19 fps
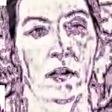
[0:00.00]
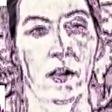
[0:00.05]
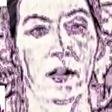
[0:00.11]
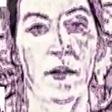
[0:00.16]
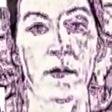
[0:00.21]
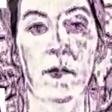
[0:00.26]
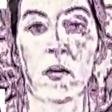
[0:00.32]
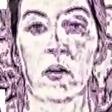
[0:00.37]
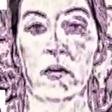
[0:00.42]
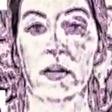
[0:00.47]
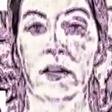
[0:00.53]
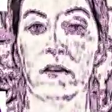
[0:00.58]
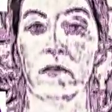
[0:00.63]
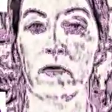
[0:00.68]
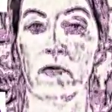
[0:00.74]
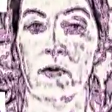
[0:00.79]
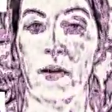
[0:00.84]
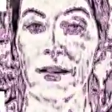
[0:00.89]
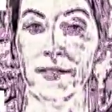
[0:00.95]

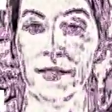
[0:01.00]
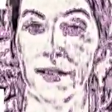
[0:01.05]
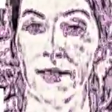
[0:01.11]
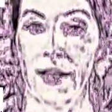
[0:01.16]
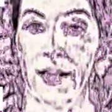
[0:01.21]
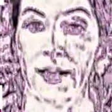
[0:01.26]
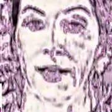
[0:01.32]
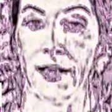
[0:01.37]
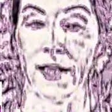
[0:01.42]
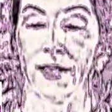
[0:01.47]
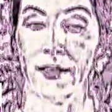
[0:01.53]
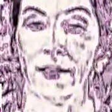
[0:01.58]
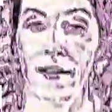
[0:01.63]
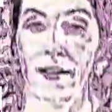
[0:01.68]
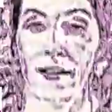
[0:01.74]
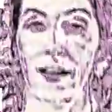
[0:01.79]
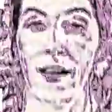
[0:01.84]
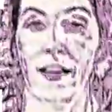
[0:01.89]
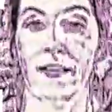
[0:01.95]
emotive resonating,
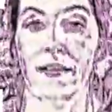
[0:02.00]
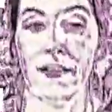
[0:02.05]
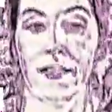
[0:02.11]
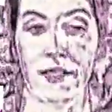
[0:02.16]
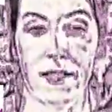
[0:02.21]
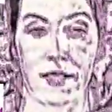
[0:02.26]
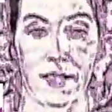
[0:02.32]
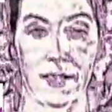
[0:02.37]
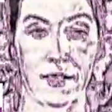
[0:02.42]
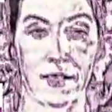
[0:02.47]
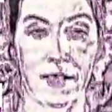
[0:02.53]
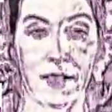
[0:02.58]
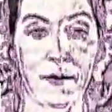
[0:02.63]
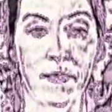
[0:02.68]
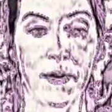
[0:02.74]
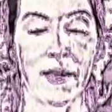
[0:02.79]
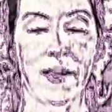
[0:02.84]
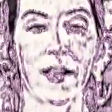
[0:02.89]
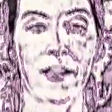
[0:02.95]
and the
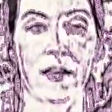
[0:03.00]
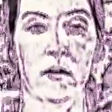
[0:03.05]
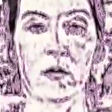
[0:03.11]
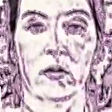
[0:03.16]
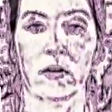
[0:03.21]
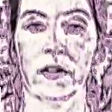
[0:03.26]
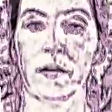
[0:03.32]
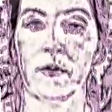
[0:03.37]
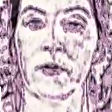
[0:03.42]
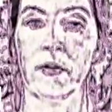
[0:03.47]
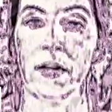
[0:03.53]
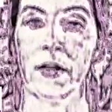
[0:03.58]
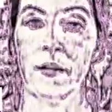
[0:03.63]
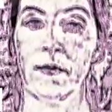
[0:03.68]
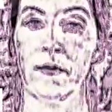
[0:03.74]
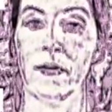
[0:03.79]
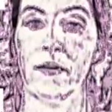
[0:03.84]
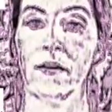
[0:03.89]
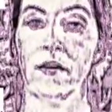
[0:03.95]
keeping at
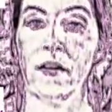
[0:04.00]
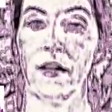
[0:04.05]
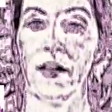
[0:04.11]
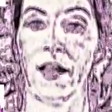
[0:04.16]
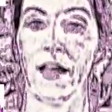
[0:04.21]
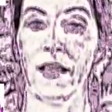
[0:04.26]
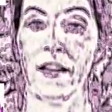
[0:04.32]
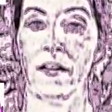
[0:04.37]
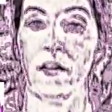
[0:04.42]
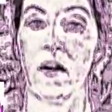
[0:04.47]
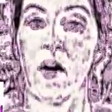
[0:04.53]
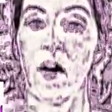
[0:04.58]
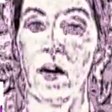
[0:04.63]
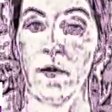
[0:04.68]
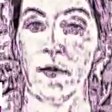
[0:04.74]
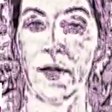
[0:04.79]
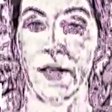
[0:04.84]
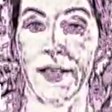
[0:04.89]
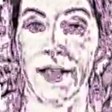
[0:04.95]
equilibrium and
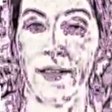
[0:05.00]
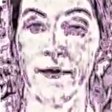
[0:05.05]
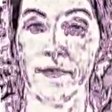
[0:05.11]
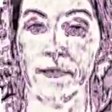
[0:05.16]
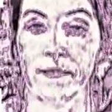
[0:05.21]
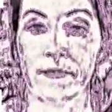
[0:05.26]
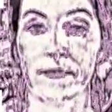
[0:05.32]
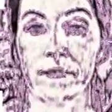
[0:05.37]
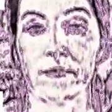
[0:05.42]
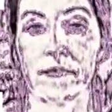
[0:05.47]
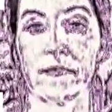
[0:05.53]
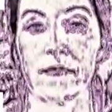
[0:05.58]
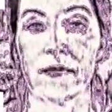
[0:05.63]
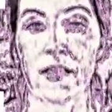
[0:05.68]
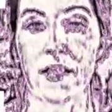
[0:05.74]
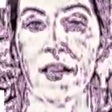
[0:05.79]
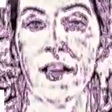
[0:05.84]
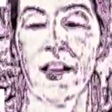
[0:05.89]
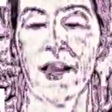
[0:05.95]
harmony.
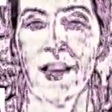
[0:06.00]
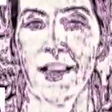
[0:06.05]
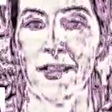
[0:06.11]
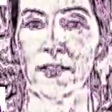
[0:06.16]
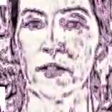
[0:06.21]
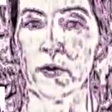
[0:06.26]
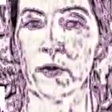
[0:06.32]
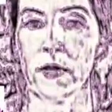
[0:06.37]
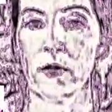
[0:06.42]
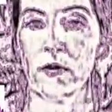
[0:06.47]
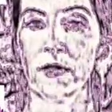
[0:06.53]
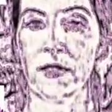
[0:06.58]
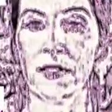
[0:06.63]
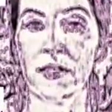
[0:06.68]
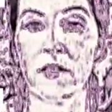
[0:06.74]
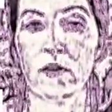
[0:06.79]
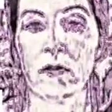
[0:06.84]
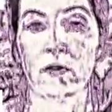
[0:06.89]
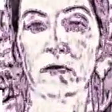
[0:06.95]
And so when you
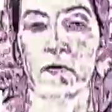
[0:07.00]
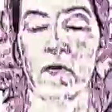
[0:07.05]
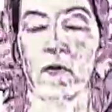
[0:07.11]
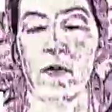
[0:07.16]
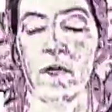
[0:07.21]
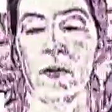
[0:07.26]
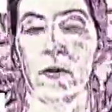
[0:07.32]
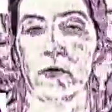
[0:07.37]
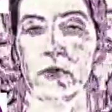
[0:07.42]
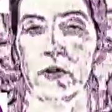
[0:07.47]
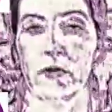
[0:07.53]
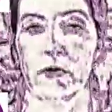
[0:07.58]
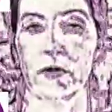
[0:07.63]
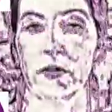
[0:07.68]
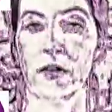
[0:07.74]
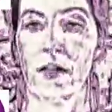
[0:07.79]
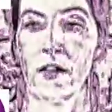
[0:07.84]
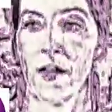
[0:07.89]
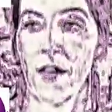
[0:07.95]
see those 4
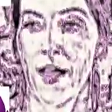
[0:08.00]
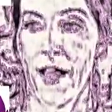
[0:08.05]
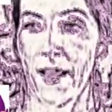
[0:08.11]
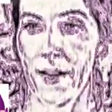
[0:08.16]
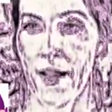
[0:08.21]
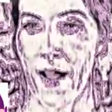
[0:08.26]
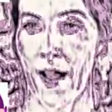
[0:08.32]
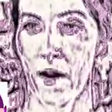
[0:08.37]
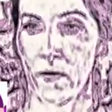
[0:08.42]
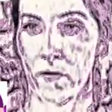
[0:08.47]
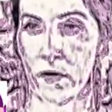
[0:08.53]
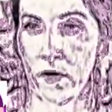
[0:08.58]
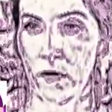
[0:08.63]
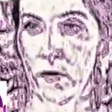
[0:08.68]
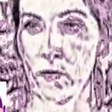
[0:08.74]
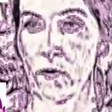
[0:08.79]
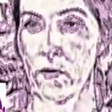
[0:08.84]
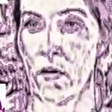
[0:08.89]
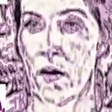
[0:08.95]
mojos and how
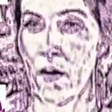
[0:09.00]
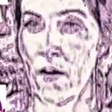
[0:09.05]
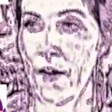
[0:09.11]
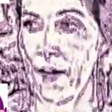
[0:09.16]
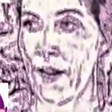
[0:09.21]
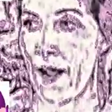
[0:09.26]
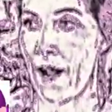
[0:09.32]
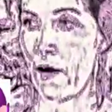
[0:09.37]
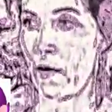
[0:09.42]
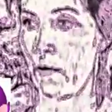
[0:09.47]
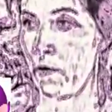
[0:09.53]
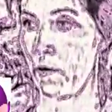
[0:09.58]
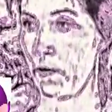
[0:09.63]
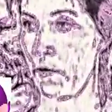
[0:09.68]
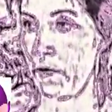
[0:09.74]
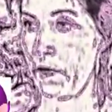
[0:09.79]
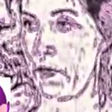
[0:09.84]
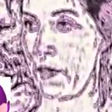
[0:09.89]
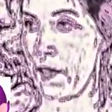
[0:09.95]
you are and how
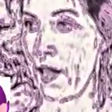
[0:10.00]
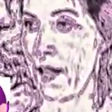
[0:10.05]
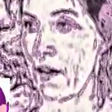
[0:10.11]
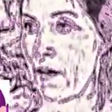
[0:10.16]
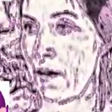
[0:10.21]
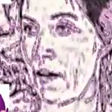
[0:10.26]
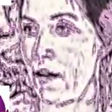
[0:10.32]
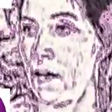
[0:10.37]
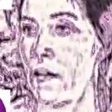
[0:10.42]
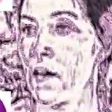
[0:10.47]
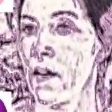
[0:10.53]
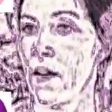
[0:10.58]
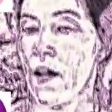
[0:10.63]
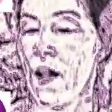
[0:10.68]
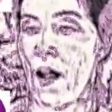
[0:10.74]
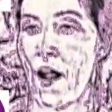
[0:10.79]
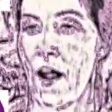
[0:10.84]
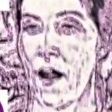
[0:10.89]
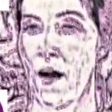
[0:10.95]
they are,
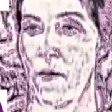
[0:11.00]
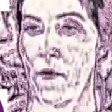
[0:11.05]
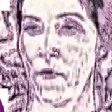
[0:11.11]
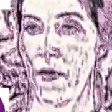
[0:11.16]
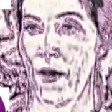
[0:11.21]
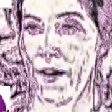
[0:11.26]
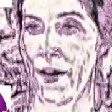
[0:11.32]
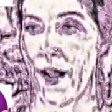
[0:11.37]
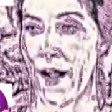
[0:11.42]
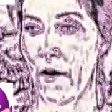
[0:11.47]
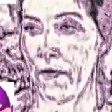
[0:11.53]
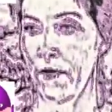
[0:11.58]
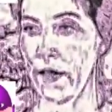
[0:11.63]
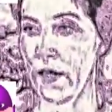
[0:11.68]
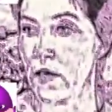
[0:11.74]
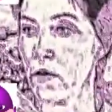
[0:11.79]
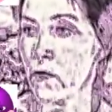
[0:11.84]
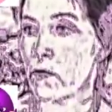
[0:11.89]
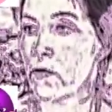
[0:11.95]
and how
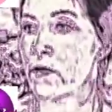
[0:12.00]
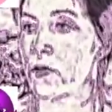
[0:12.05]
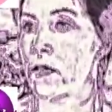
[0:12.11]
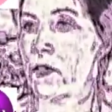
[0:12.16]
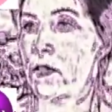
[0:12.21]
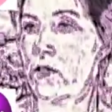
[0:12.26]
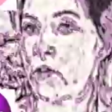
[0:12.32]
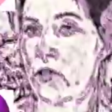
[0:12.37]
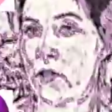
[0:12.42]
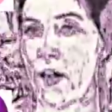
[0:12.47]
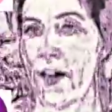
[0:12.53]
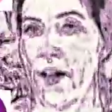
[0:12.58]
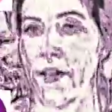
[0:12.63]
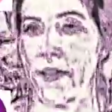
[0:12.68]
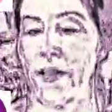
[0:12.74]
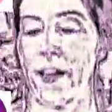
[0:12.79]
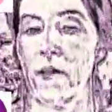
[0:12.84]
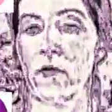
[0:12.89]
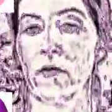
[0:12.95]
they use the Jai,
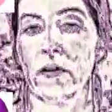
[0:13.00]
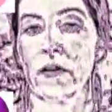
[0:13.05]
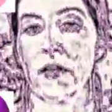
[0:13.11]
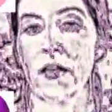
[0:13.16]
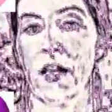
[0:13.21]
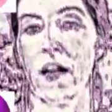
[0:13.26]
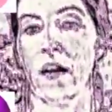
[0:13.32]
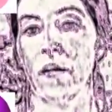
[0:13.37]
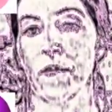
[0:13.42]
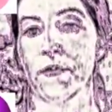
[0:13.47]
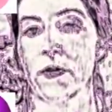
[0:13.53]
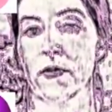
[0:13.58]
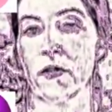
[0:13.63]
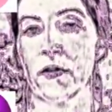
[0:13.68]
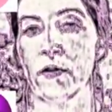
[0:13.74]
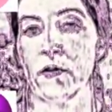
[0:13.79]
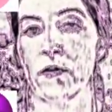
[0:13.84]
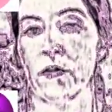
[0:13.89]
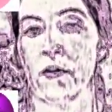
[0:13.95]
that really helps
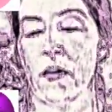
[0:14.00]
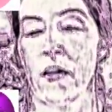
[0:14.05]
you